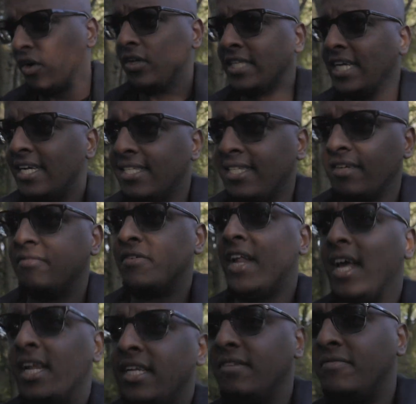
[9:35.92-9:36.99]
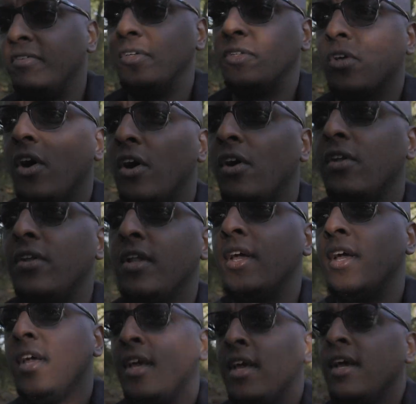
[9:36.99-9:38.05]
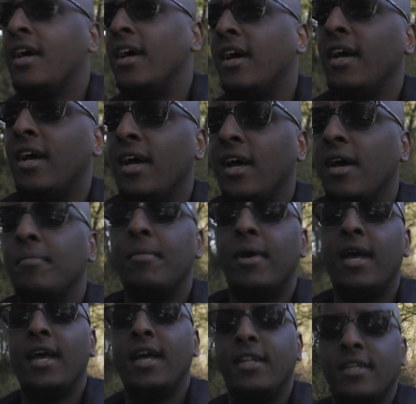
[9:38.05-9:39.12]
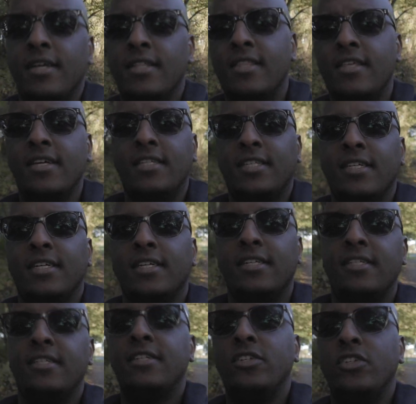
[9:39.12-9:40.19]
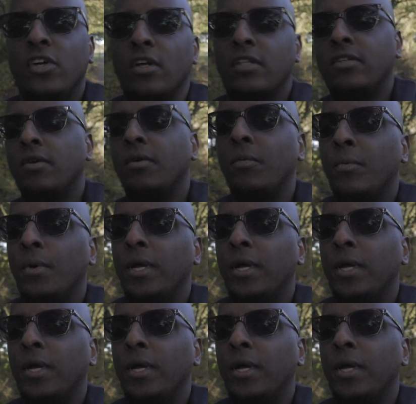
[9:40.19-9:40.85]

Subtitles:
at 70mm is such a blessing. The reason being is because I don't actually have to lock my elbow out